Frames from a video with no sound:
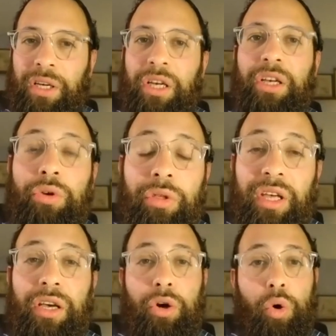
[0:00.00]
You think
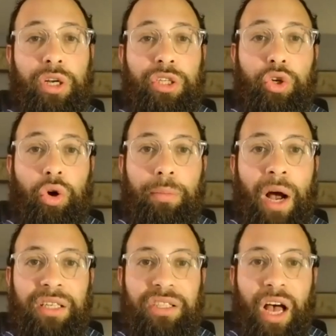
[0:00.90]
according to your
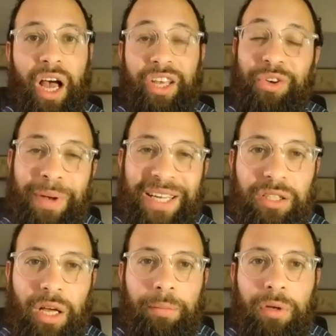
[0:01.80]
mind's eye, you messed
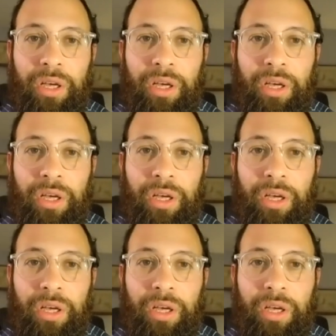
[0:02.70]
up.